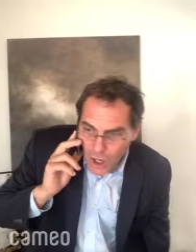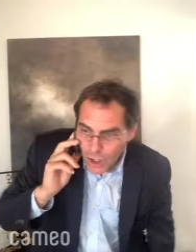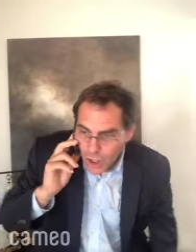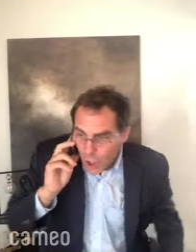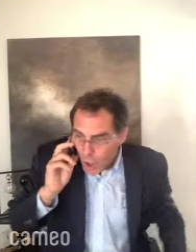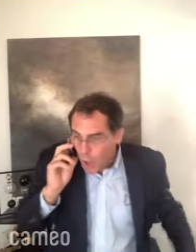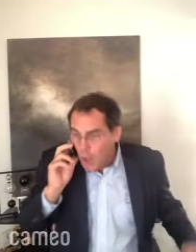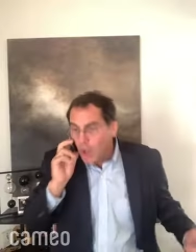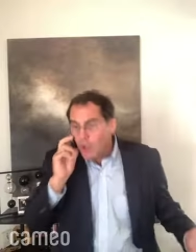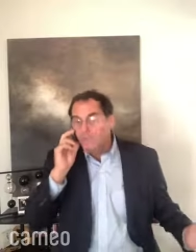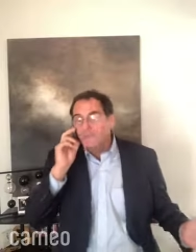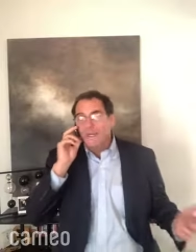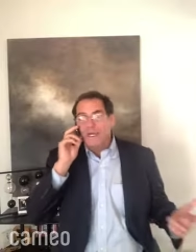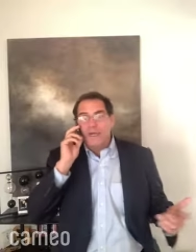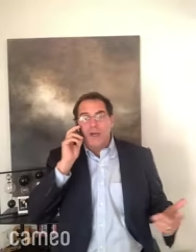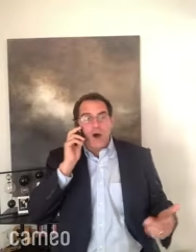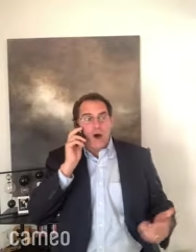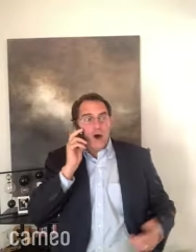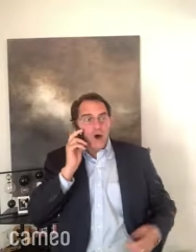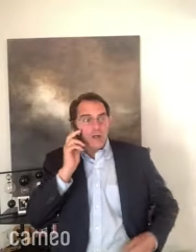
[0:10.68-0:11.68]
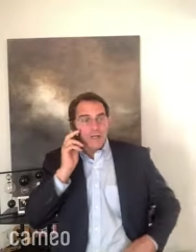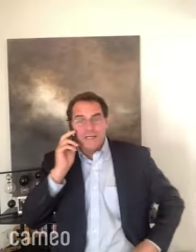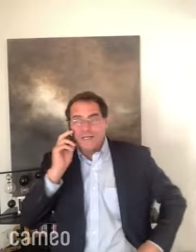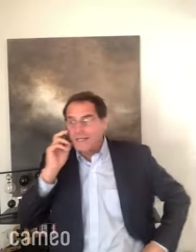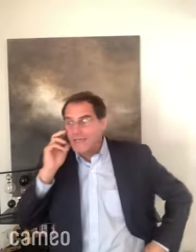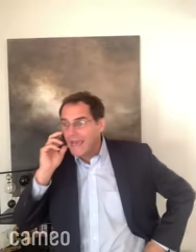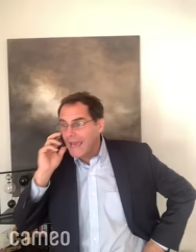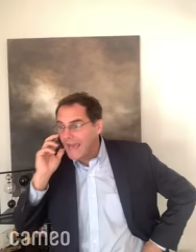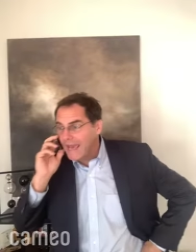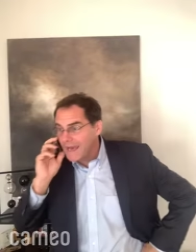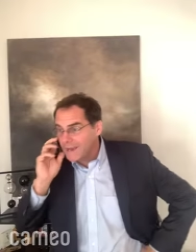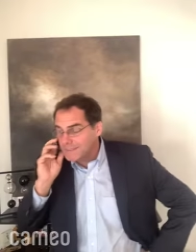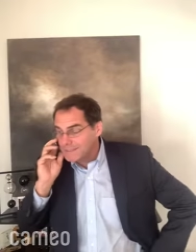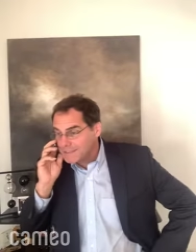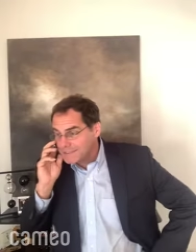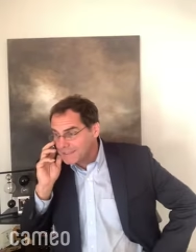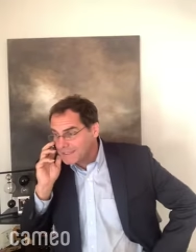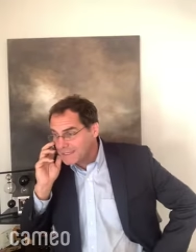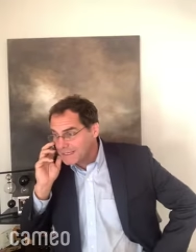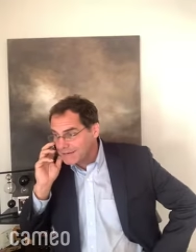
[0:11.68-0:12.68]
Call me, all in
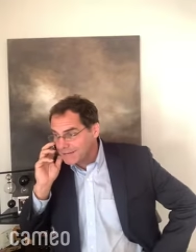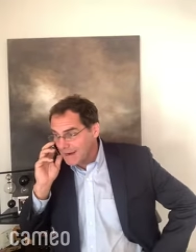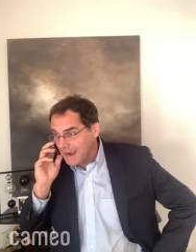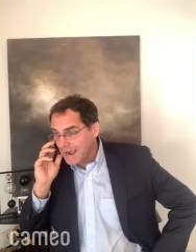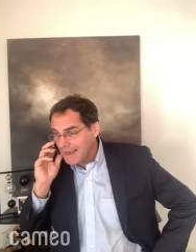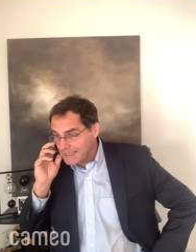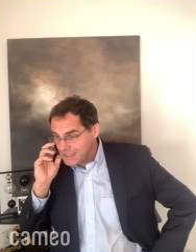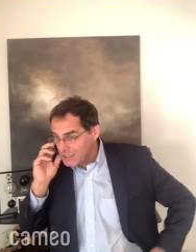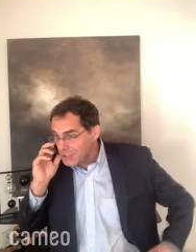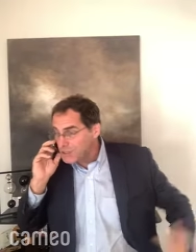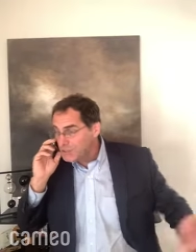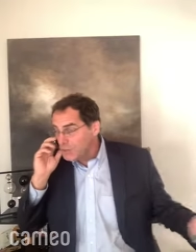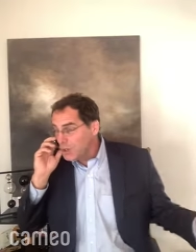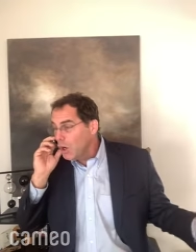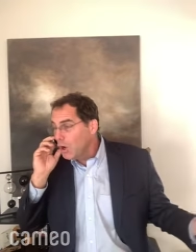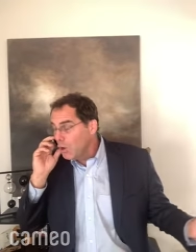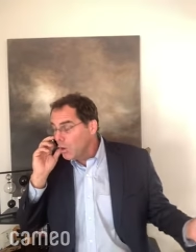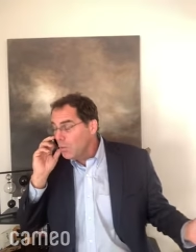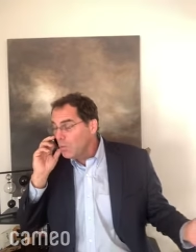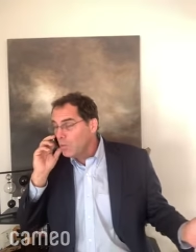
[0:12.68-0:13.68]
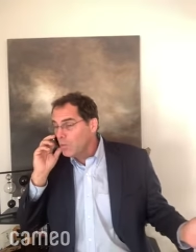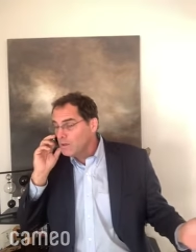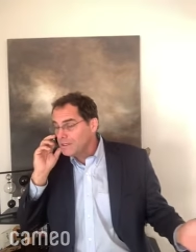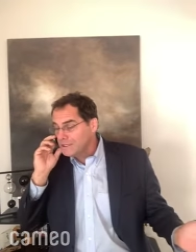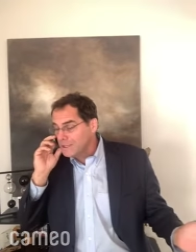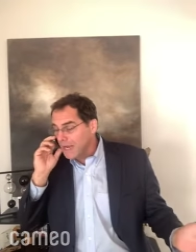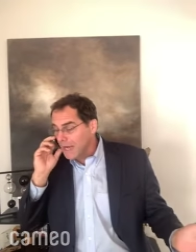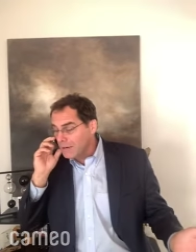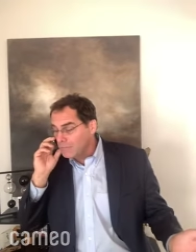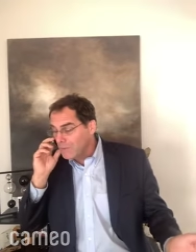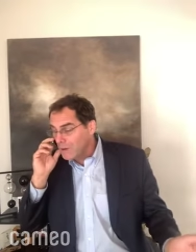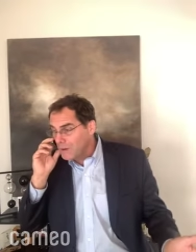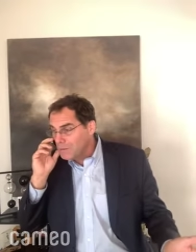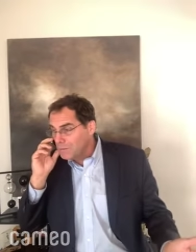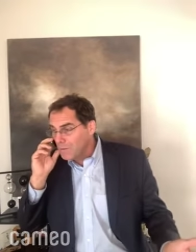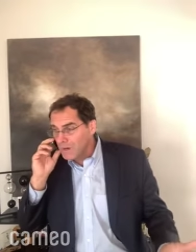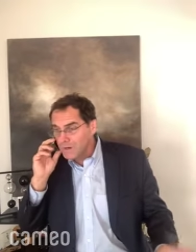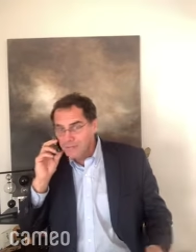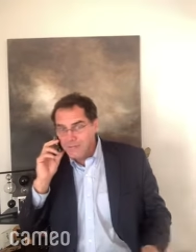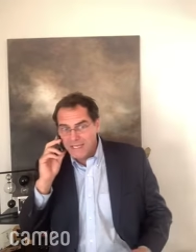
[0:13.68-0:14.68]
caps. Right? Do you know what
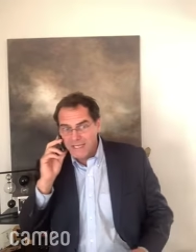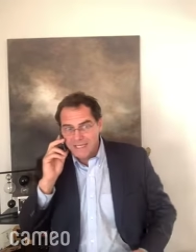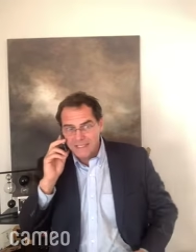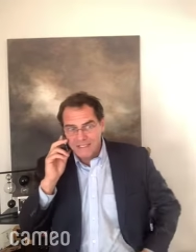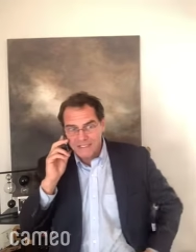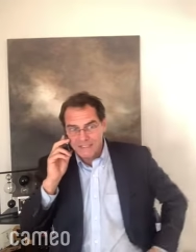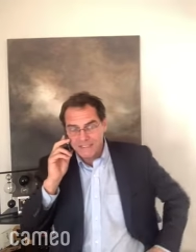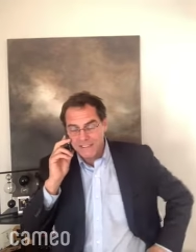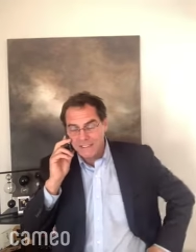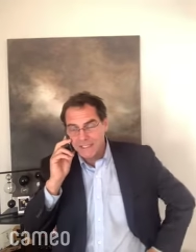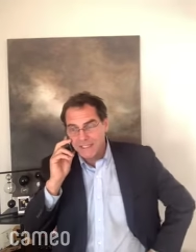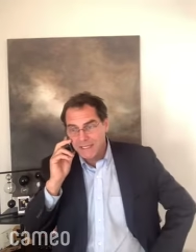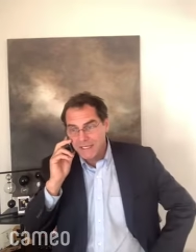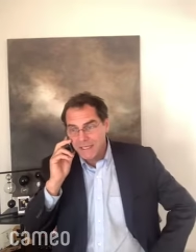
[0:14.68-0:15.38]
911 means?